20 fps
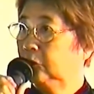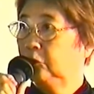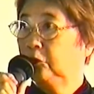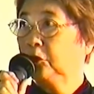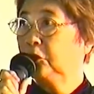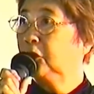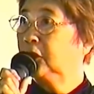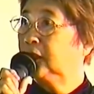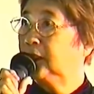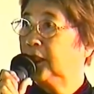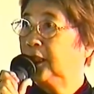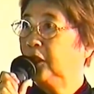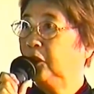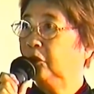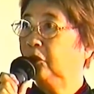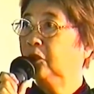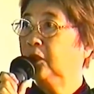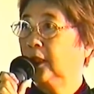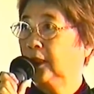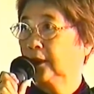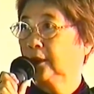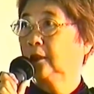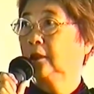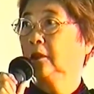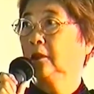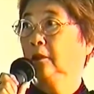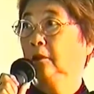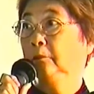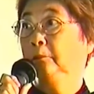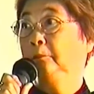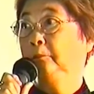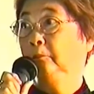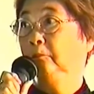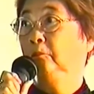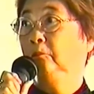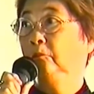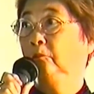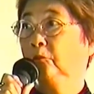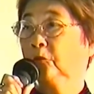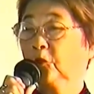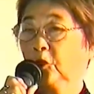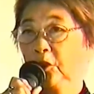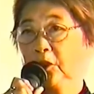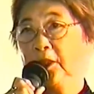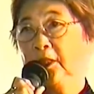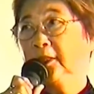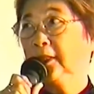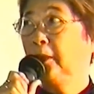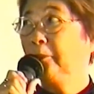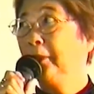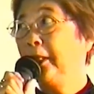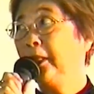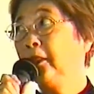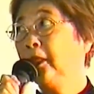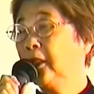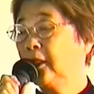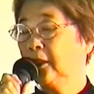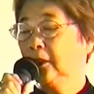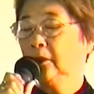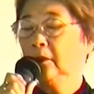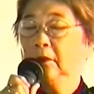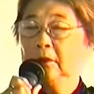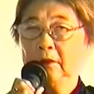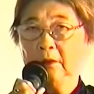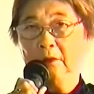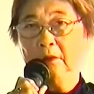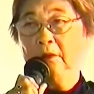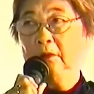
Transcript: Couldn't say donuts because that's America.